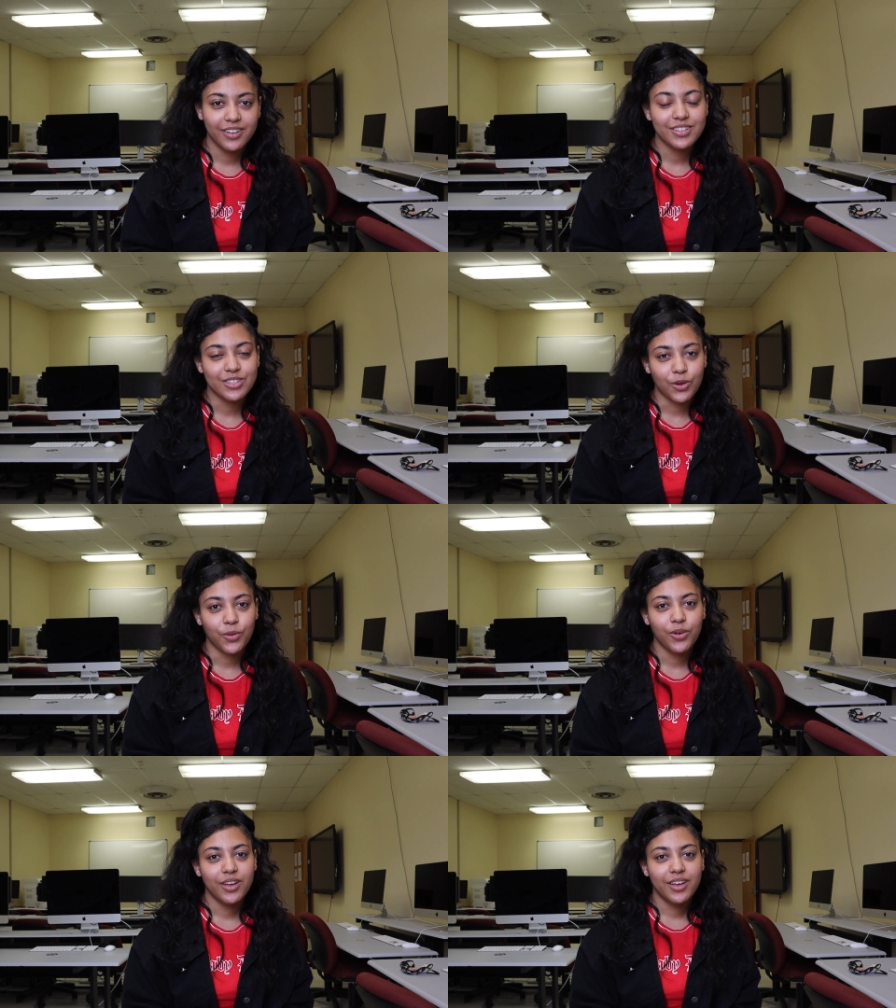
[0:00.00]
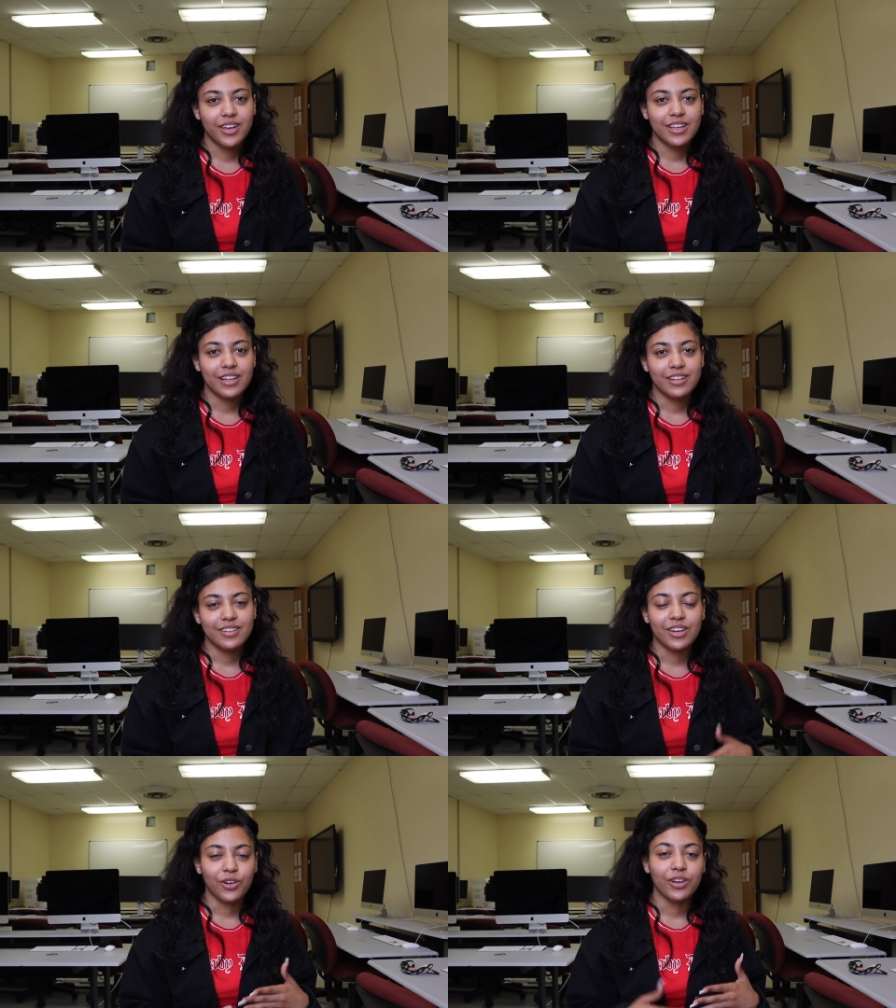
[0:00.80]
So,
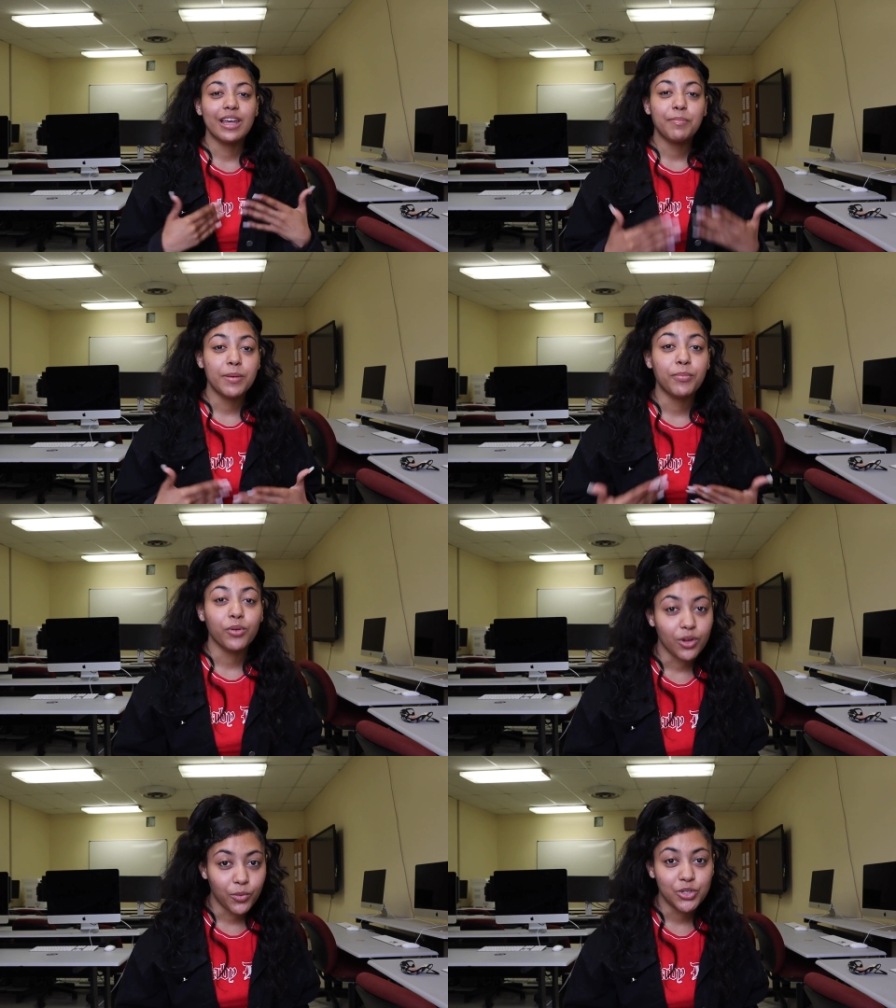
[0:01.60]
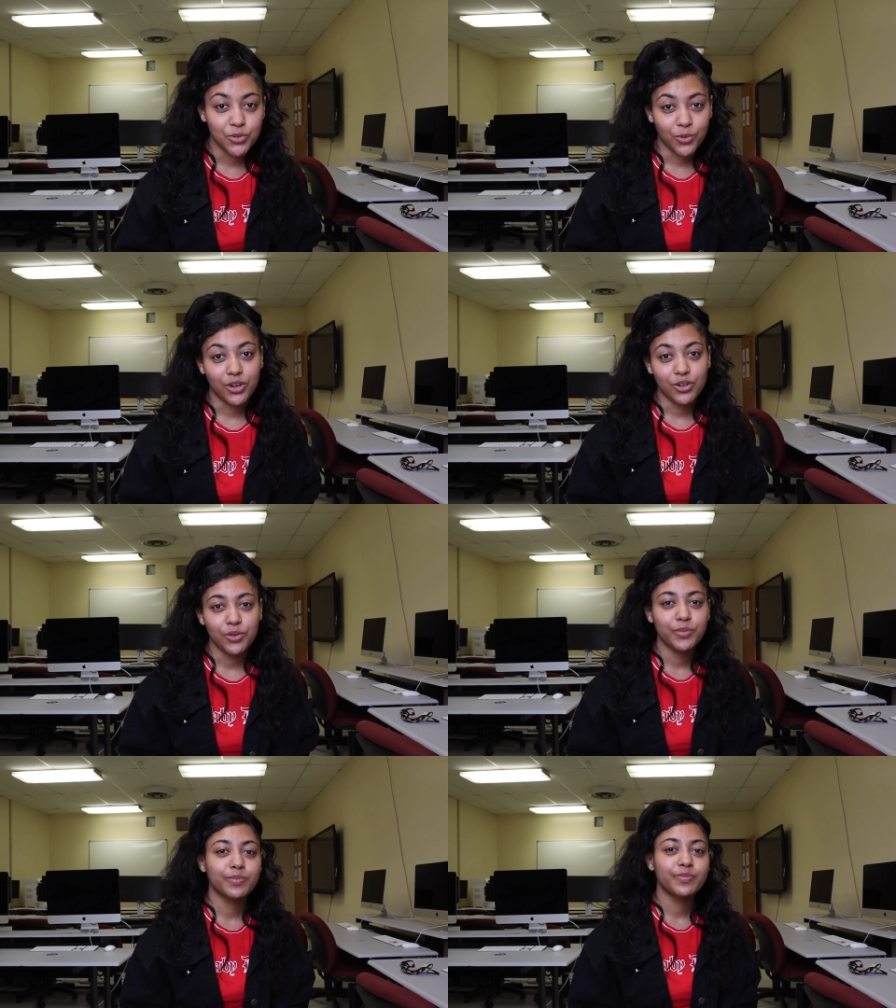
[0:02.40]
let people know what you want to do.